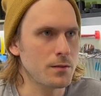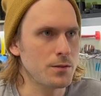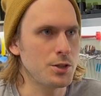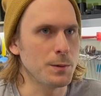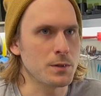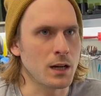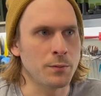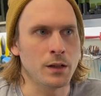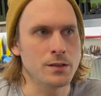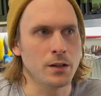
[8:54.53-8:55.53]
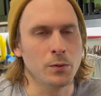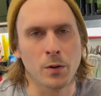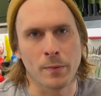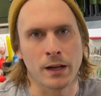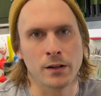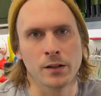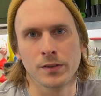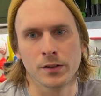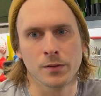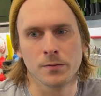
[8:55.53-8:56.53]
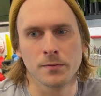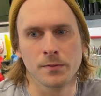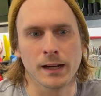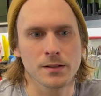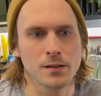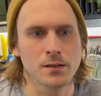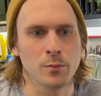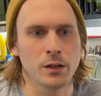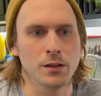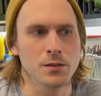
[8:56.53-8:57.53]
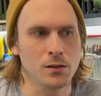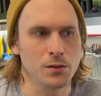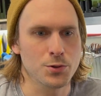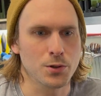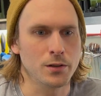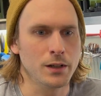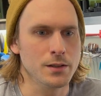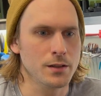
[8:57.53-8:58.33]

chip timing, so it won't matter if you're next to somebody who's doing the short race.